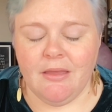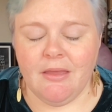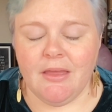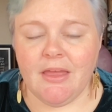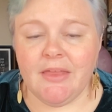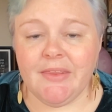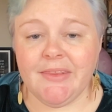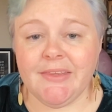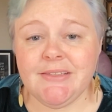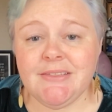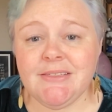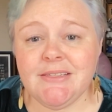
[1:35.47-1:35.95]

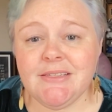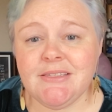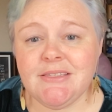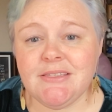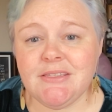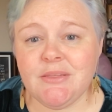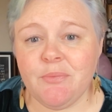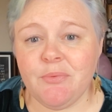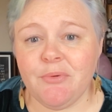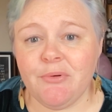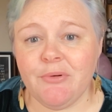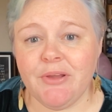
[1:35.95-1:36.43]
And this is
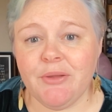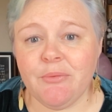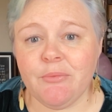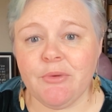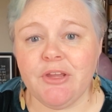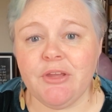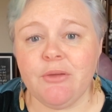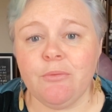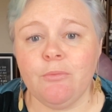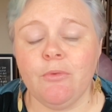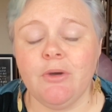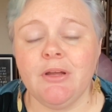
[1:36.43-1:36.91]
the point where
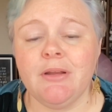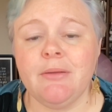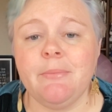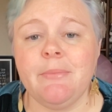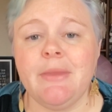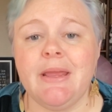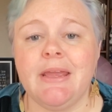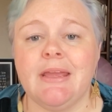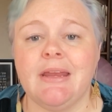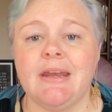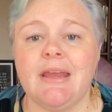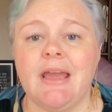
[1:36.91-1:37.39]
you want to
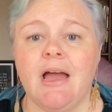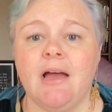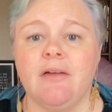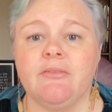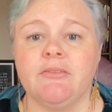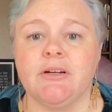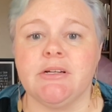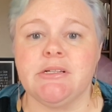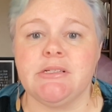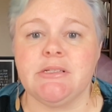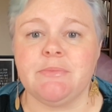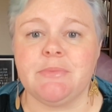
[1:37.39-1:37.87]
make an
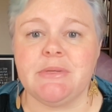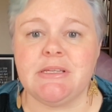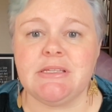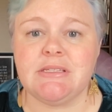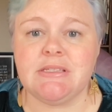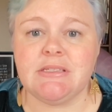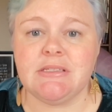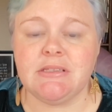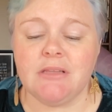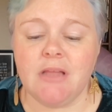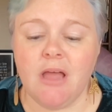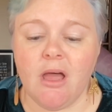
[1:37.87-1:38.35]
effort to be
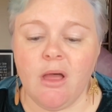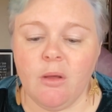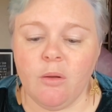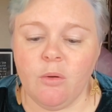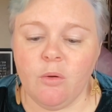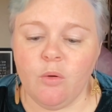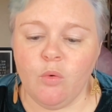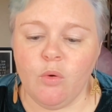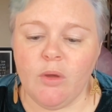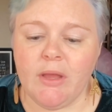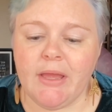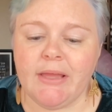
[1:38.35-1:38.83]

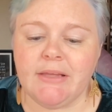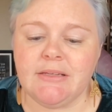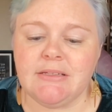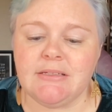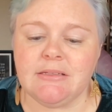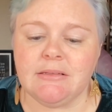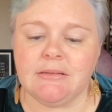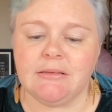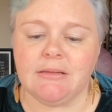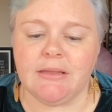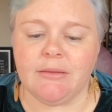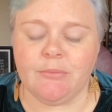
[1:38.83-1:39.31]
slow and
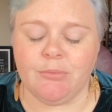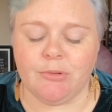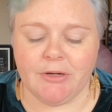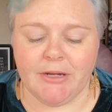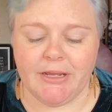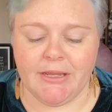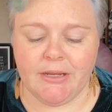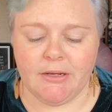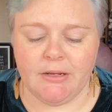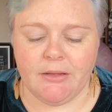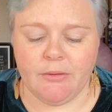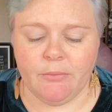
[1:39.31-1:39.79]

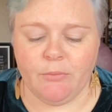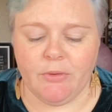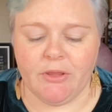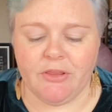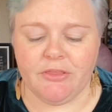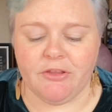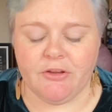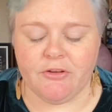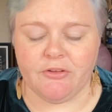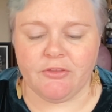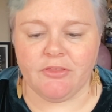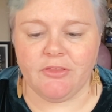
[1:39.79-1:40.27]
deliberate
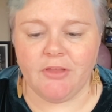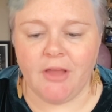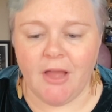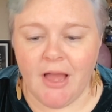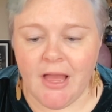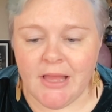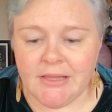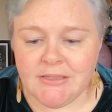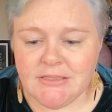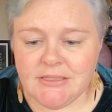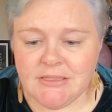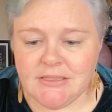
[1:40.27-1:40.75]
with your
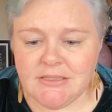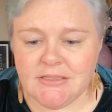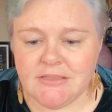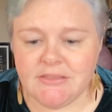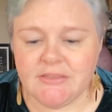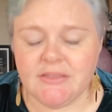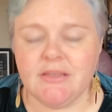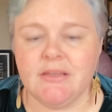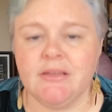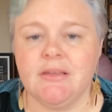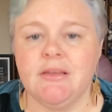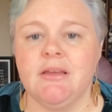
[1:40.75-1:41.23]

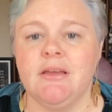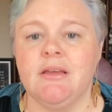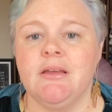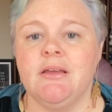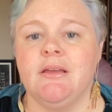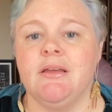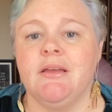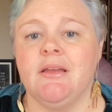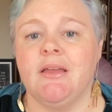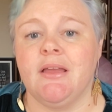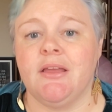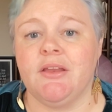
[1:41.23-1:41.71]
thoughts
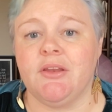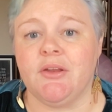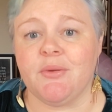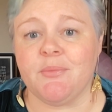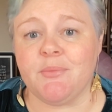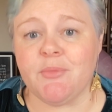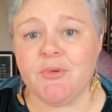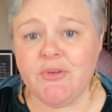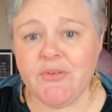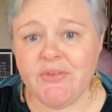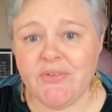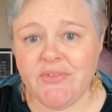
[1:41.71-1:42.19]
and your
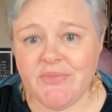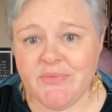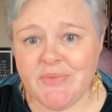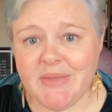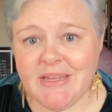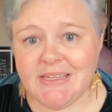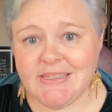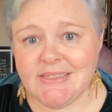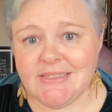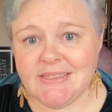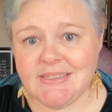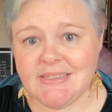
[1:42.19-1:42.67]

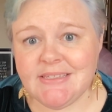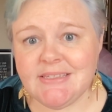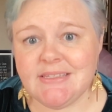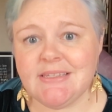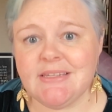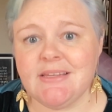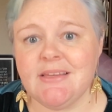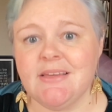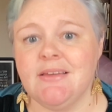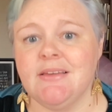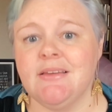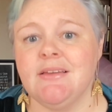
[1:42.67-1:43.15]
movements
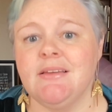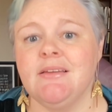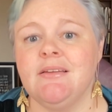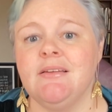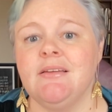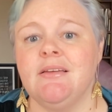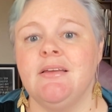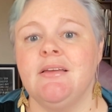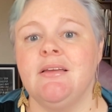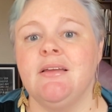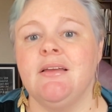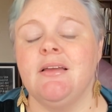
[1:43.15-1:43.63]

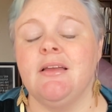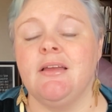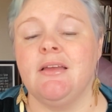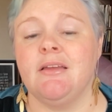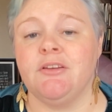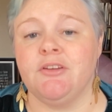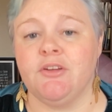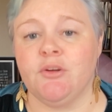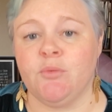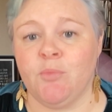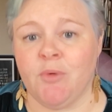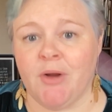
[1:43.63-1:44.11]

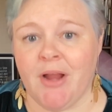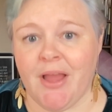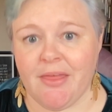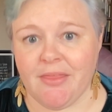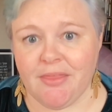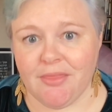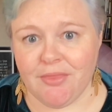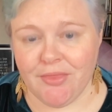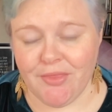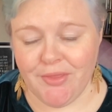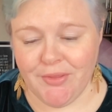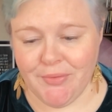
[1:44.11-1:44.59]
and your
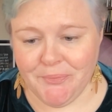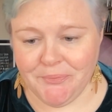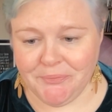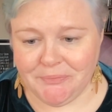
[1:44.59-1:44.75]
breath.